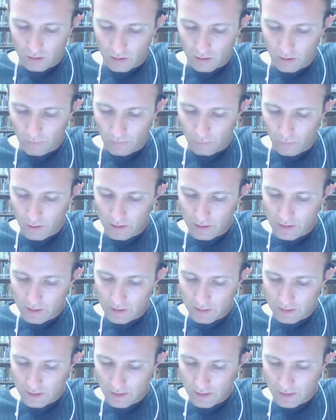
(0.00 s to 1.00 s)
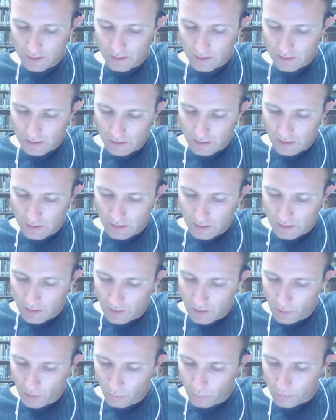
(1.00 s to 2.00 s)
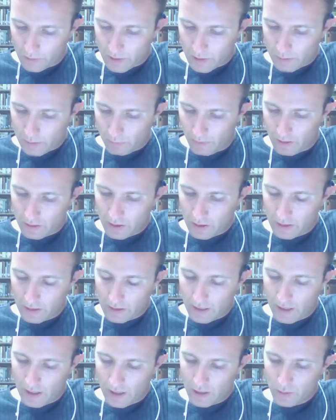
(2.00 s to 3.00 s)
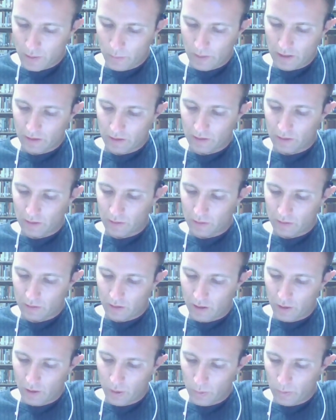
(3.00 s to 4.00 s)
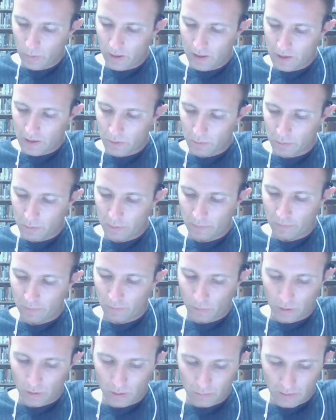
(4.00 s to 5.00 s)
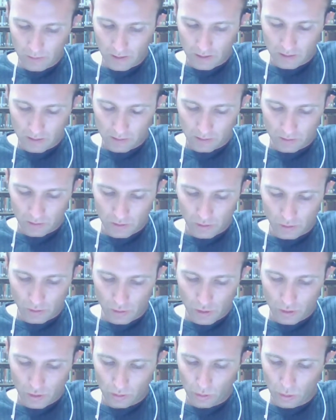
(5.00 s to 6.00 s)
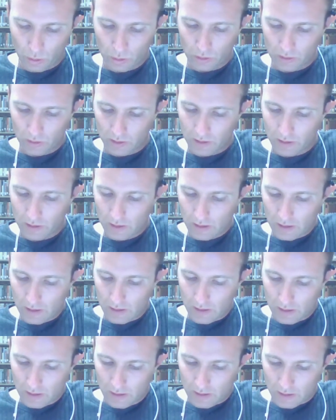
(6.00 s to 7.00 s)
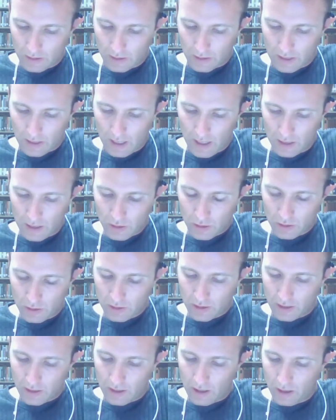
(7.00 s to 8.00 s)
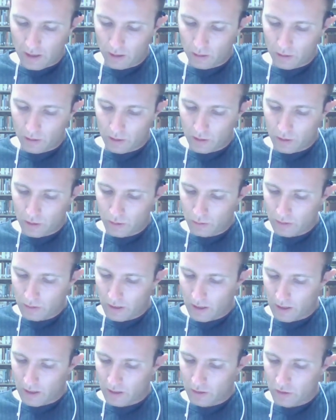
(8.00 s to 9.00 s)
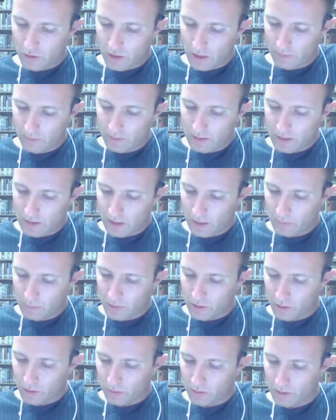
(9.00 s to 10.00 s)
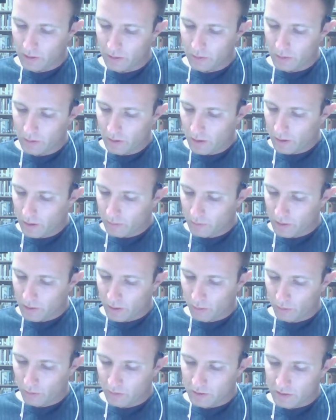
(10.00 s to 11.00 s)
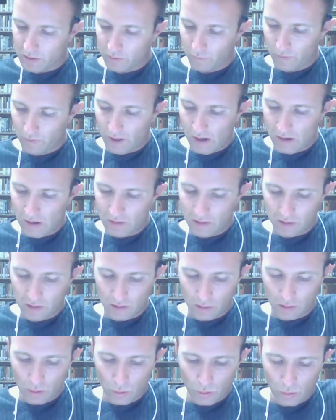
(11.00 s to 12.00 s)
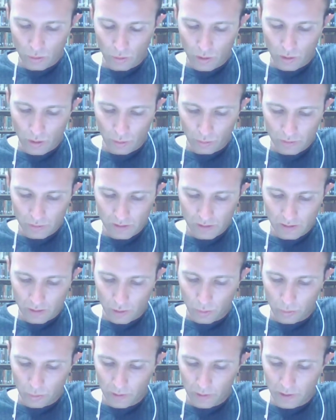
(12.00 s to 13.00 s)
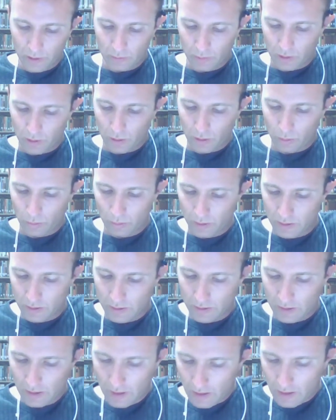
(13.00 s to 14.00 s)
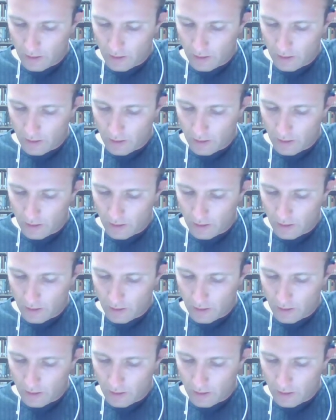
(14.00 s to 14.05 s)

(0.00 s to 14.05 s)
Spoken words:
If one exists, it will respond to the cache record. Otherwise, it will perform a search locally. The cache is the LRU cache. Every time the query records is found in the local host, the query records